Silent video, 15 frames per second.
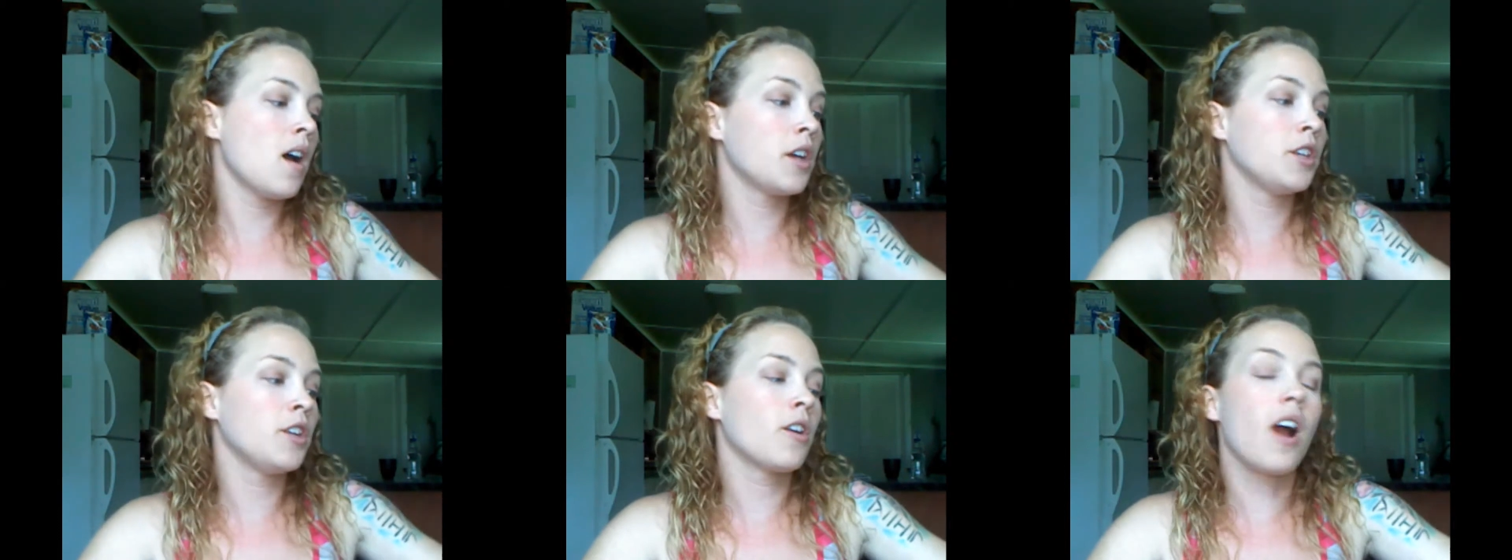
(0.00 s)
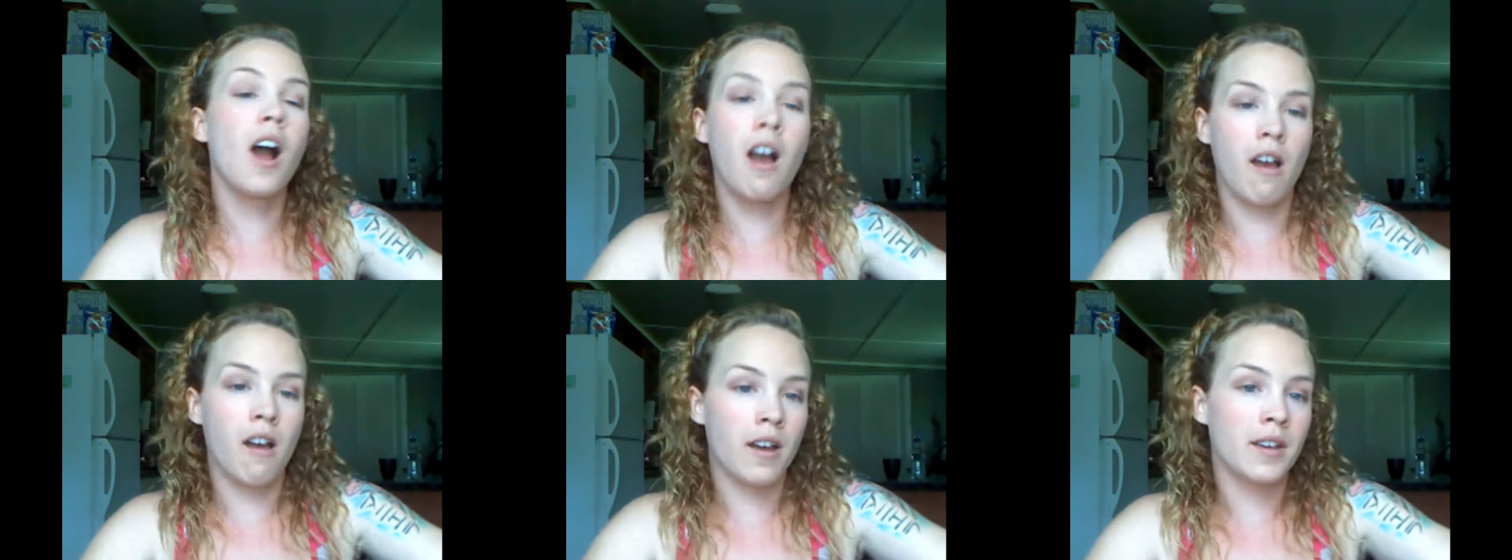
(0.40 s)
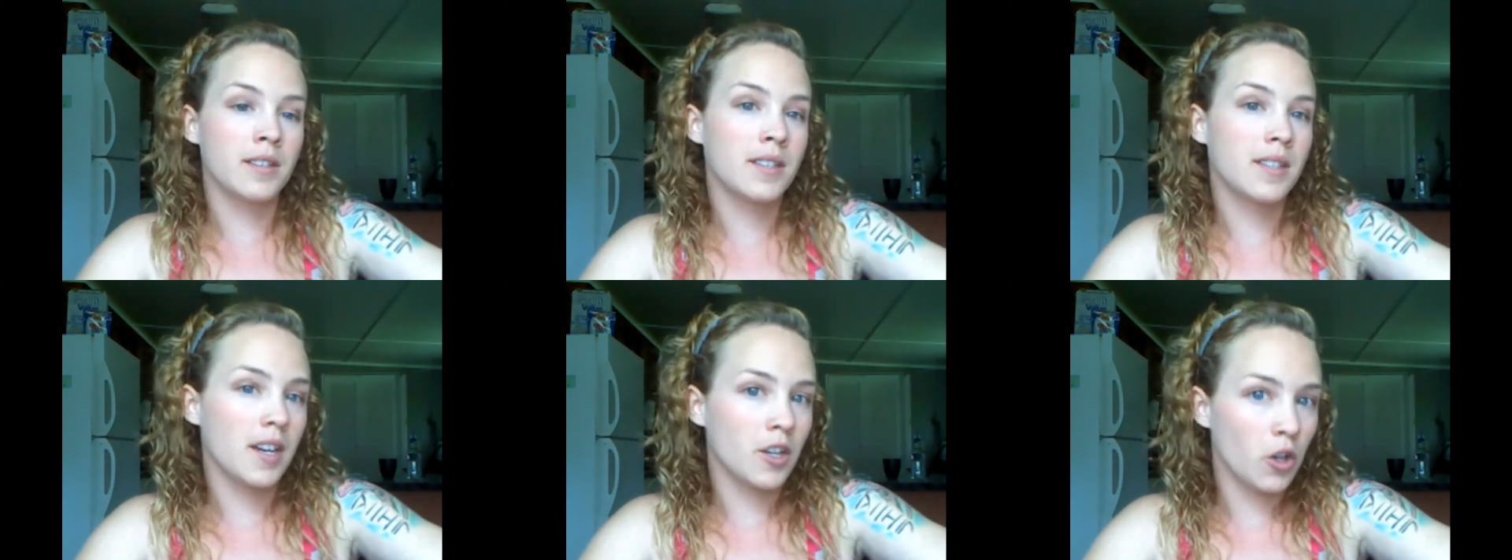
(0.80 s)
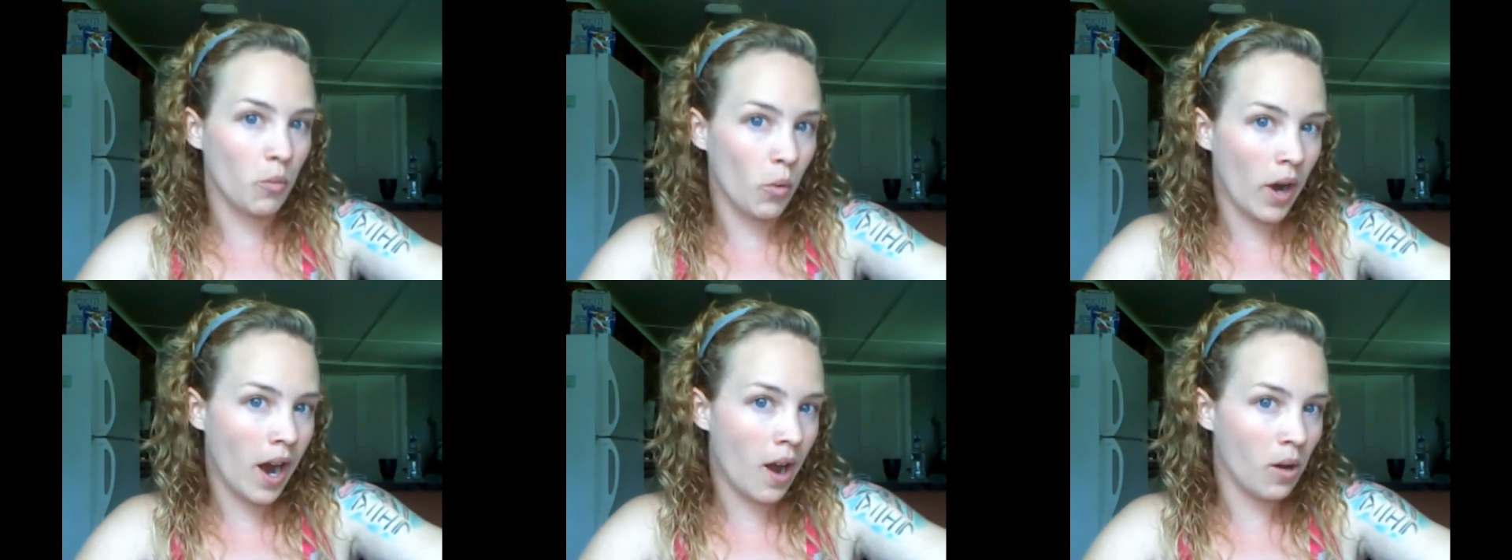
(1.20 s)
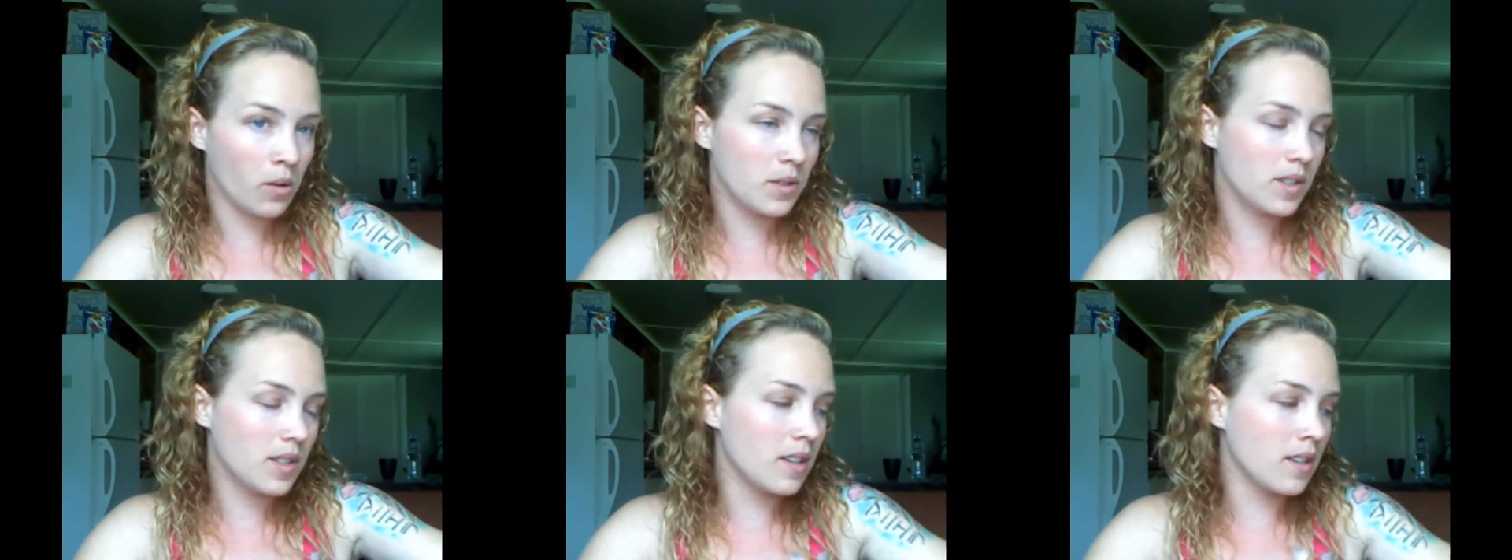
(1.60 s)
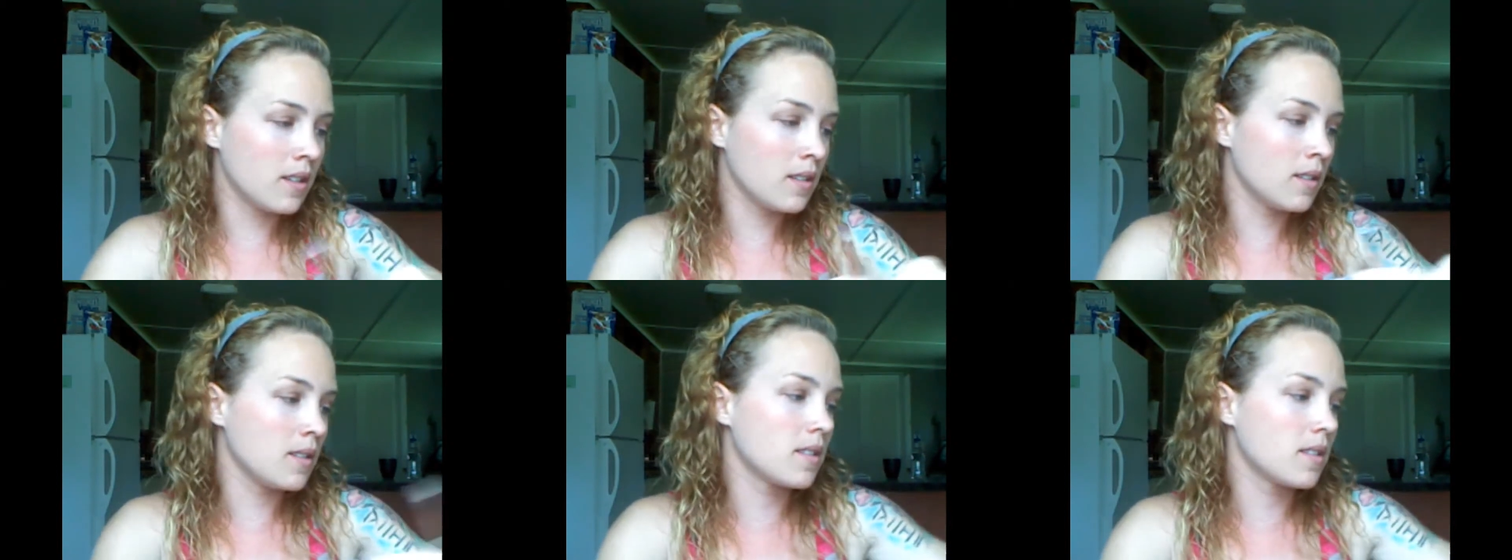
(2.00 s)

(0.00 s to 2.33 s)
your eyes and your brows is,